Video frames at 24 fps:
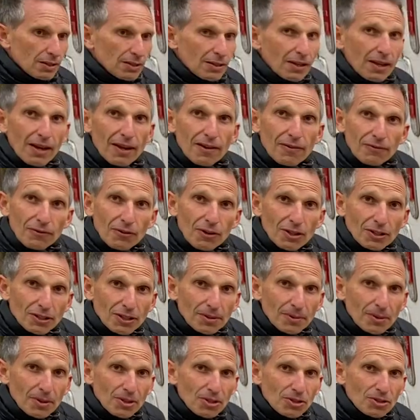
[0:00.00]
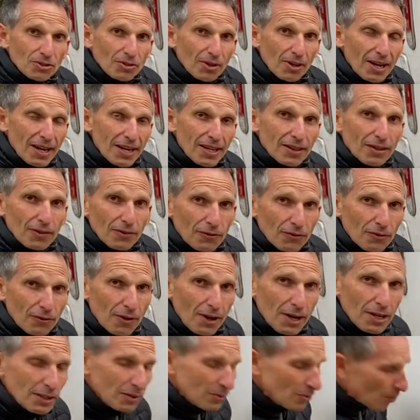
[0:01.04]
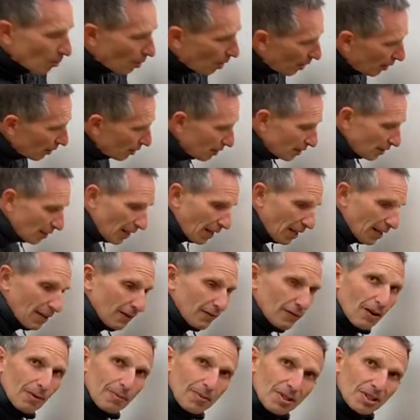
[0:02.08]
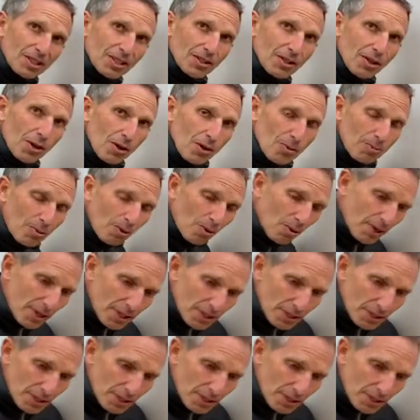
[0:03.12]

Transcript: Okay, first I'm going to drain the fresh water tank from its low point